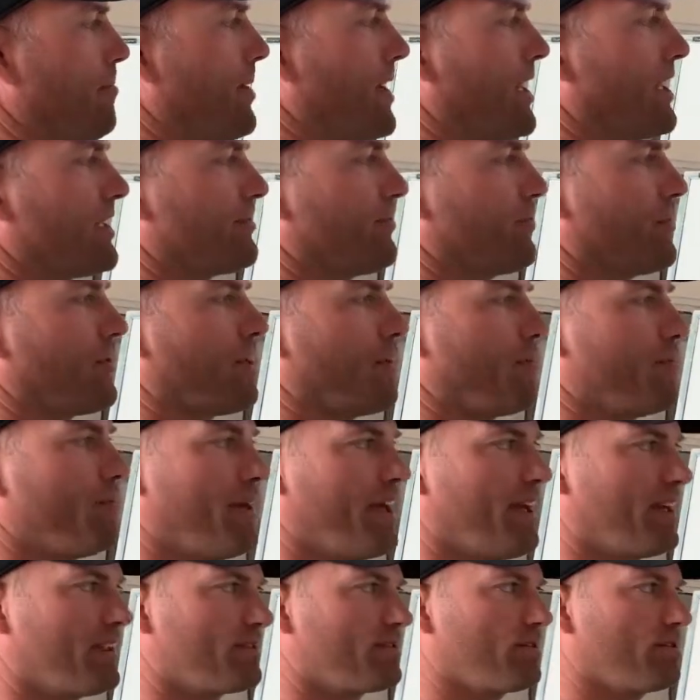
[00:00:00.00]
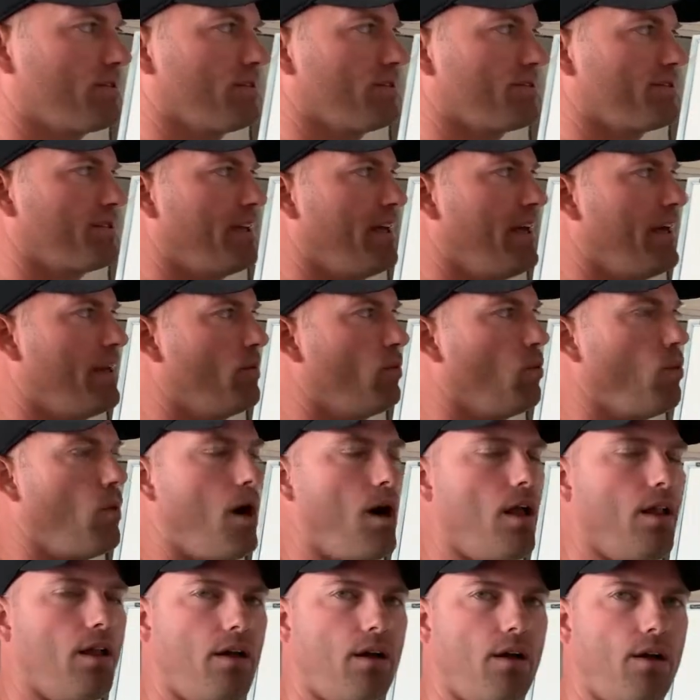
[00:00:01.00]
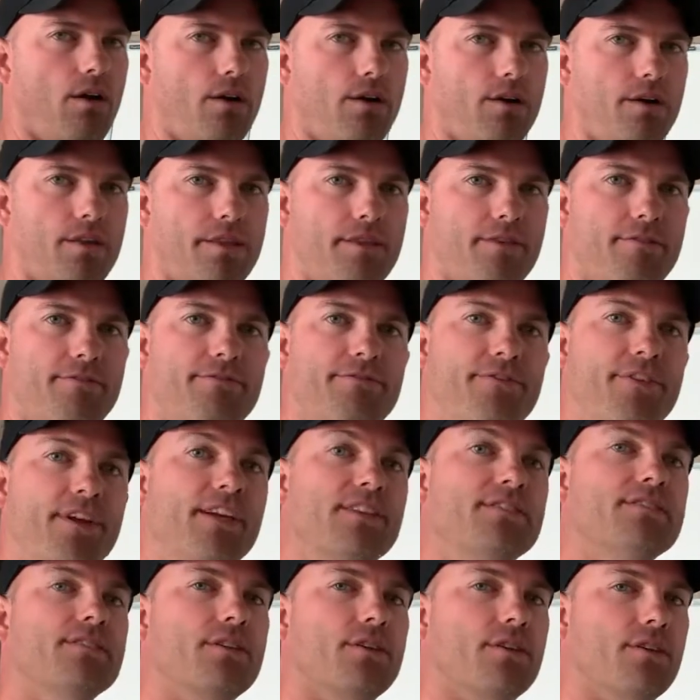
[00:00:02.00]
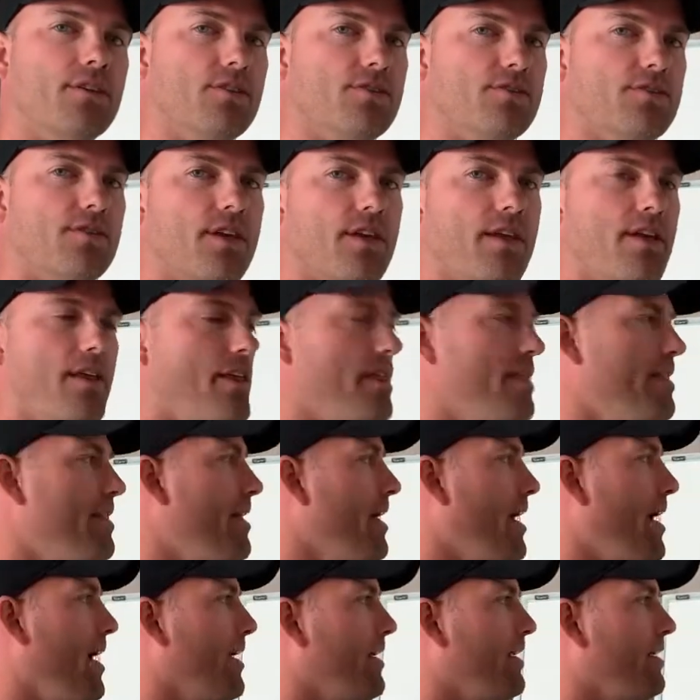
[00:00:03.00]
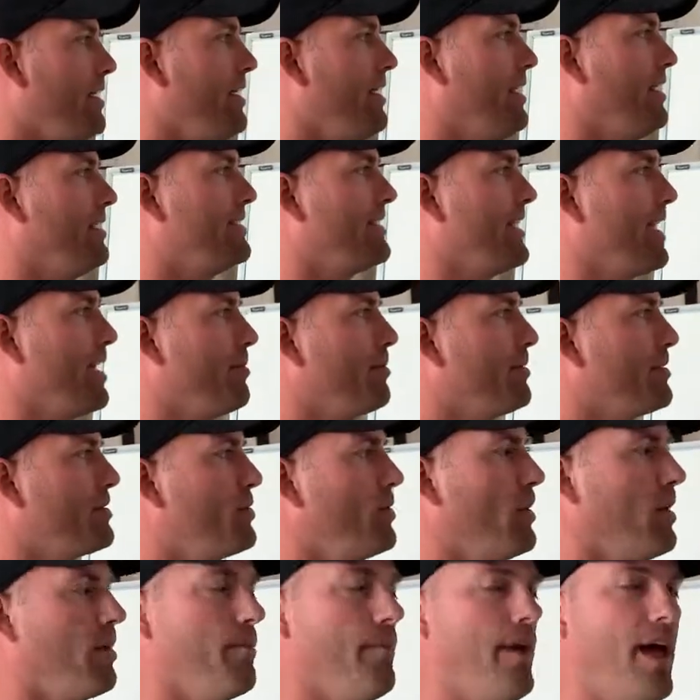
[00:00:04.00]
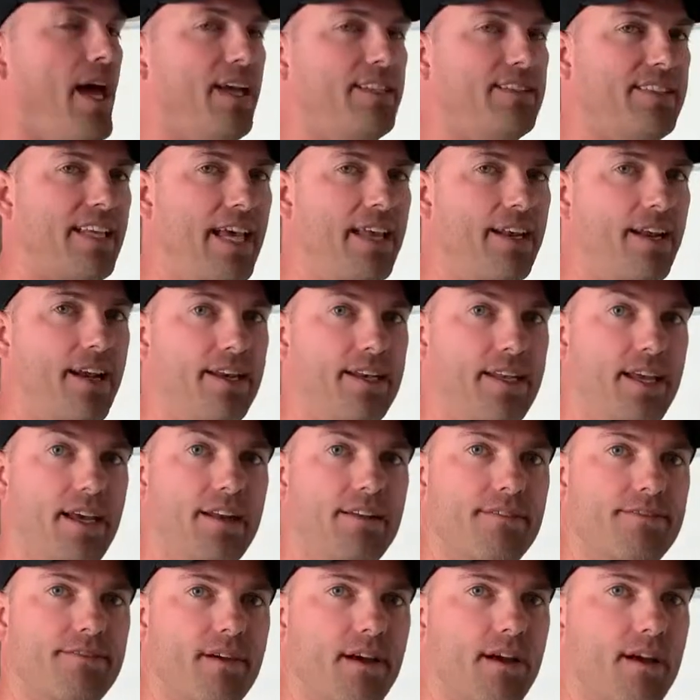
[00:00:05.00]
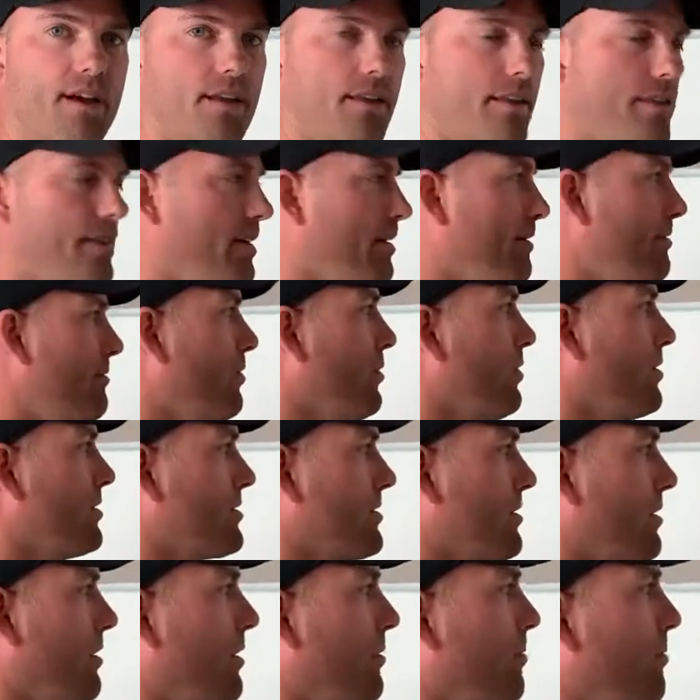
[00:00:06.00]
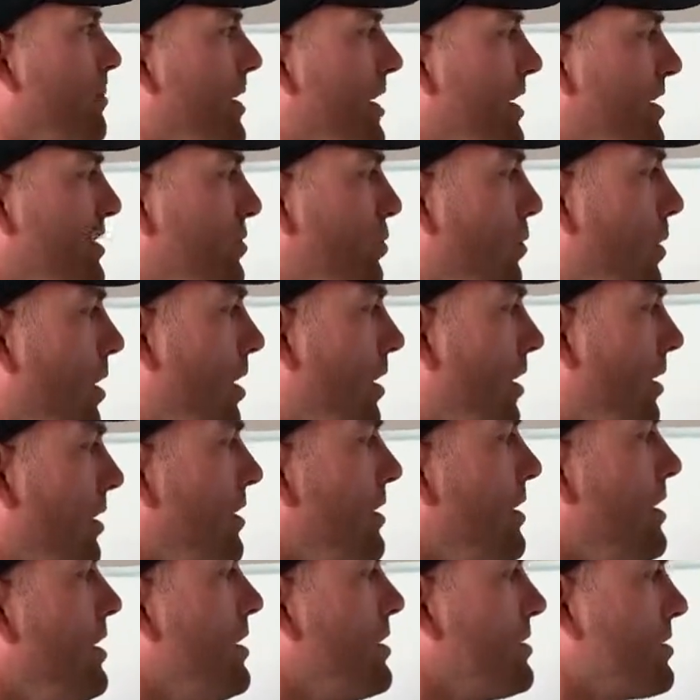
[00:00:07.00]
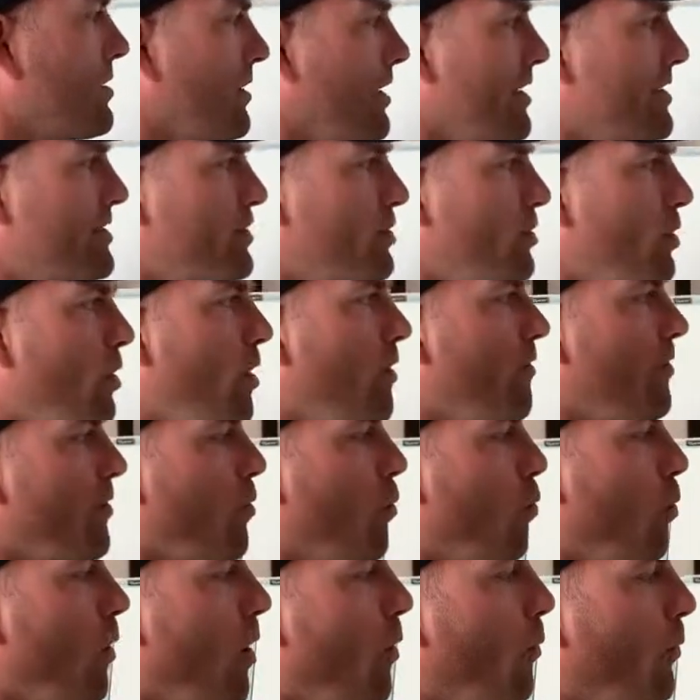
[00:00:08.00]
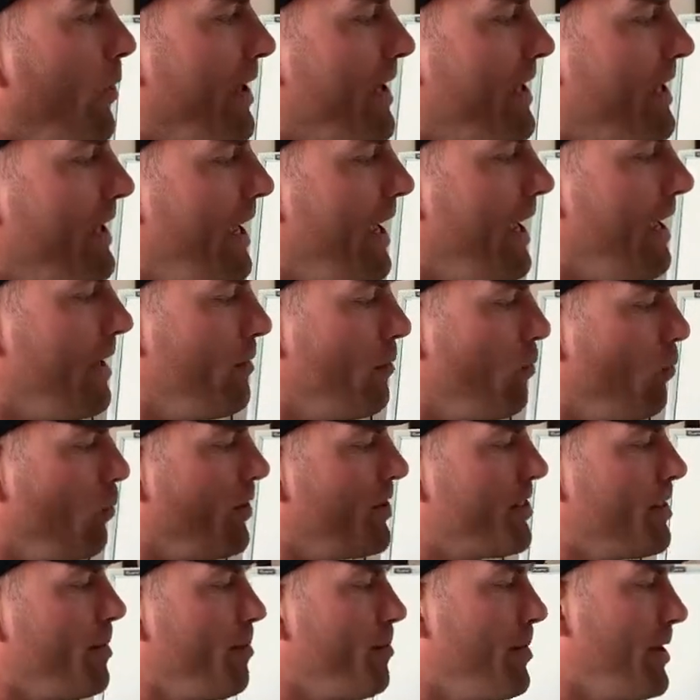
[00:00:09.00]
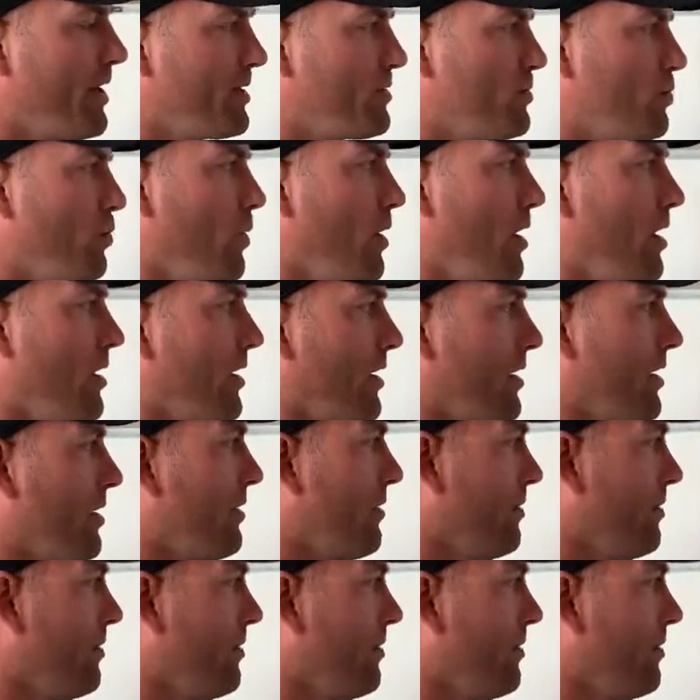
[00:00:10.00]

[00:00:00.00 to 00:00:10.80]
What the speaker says: Pix for the pixels, and Walla are the visitors that it is able to unmask and identify. Therefore, it's called Pixwalla. So let's go over what we get with the Pixwalla